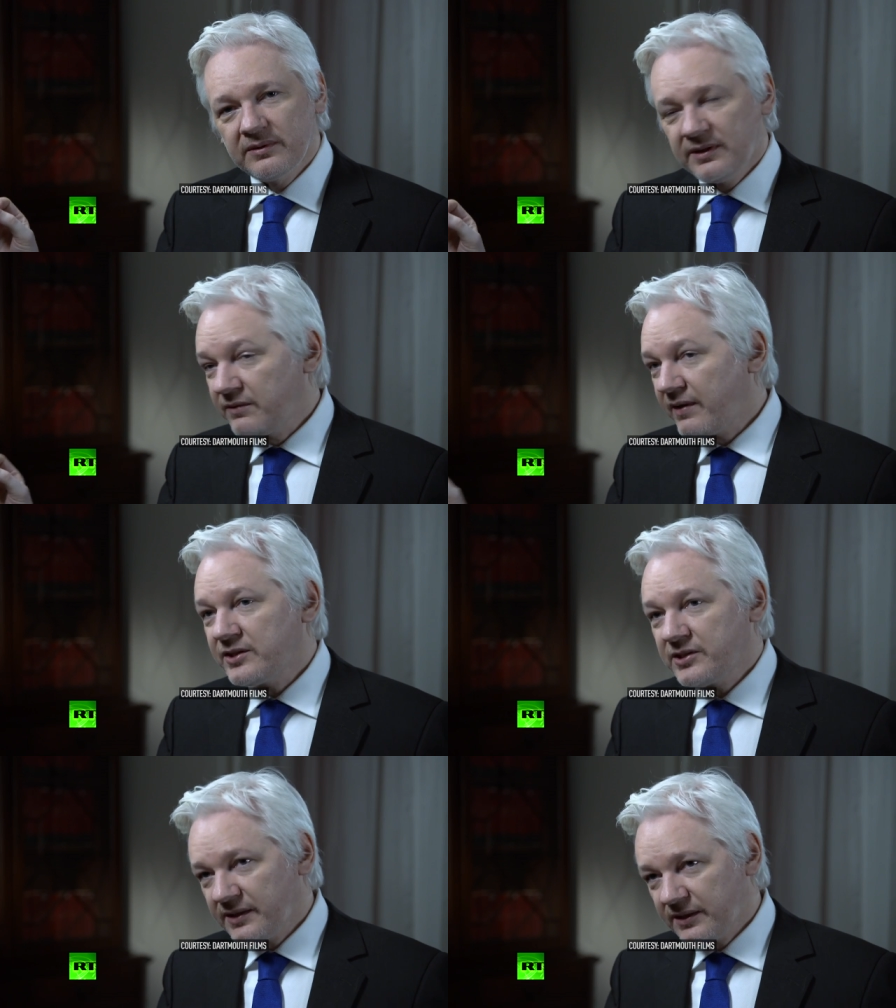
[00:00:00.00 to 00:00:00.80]
the
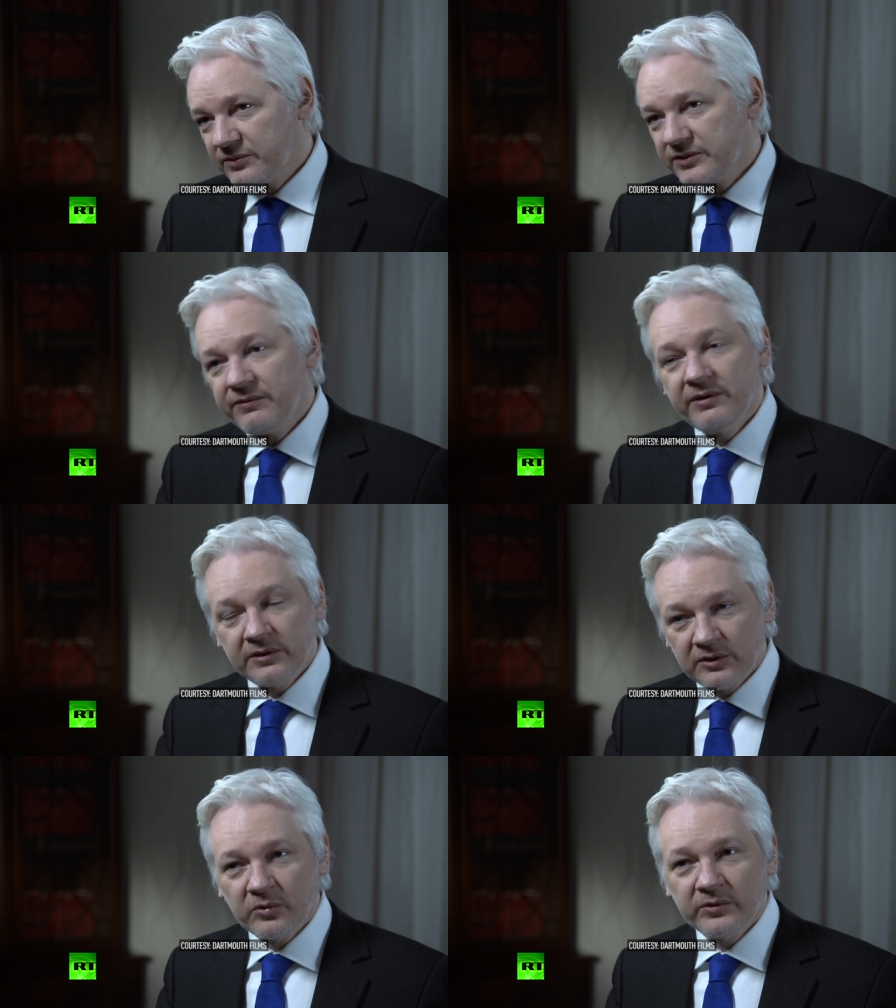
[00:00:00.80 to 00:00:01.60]
evangelicals, if you
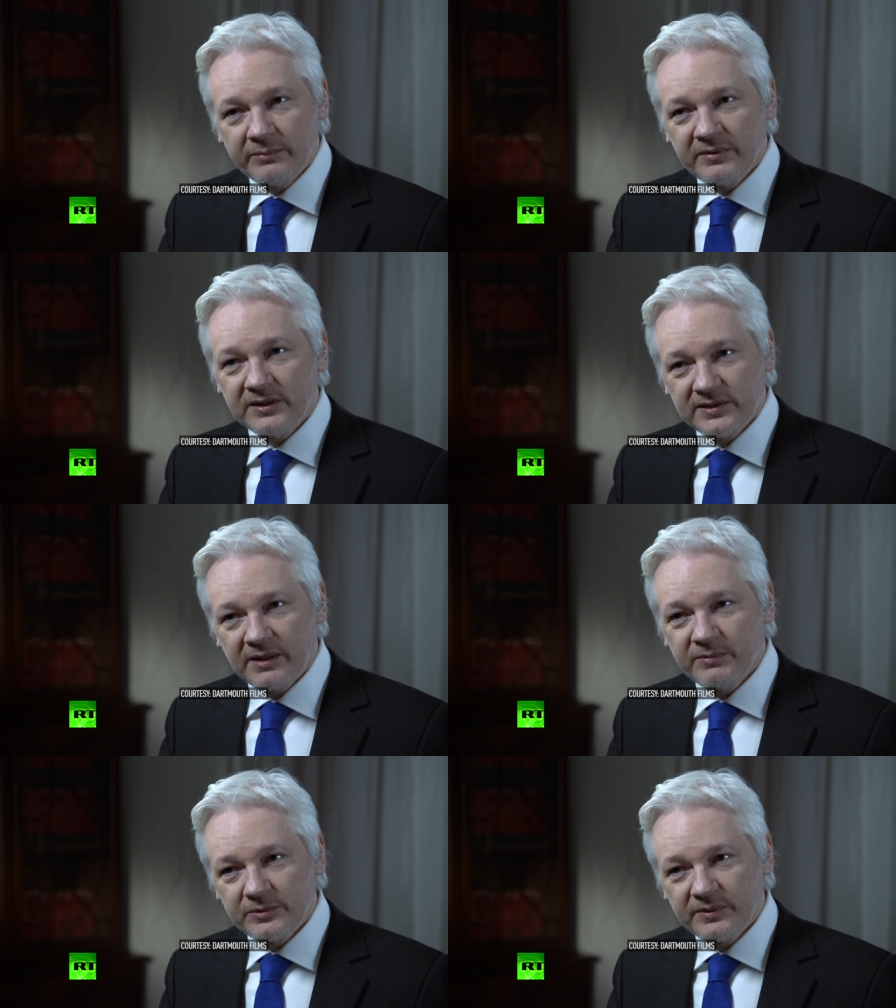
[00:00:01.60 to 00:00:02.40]
can call them an
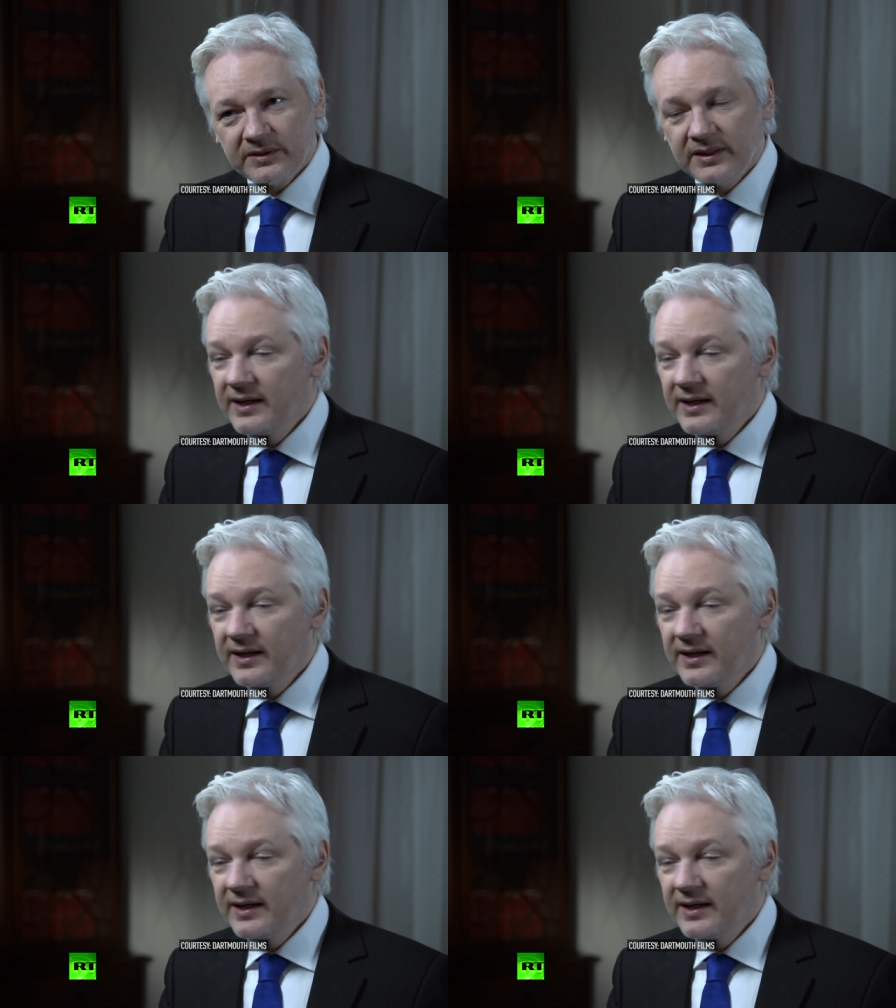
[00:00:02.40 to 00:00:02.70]
establishment.